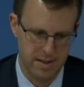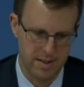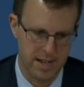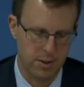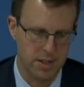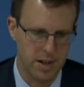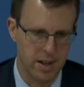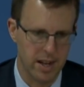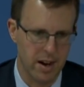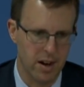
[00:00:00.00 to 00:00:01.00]
Secretary
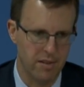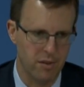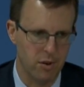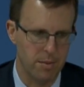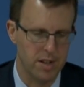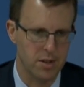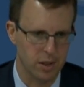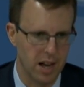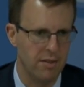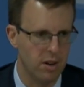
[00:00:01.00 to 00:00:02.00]
Kerry and Foreign Minister
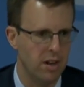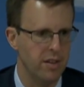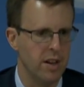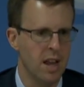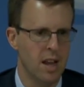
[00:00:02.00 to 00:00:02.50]
Lavrov and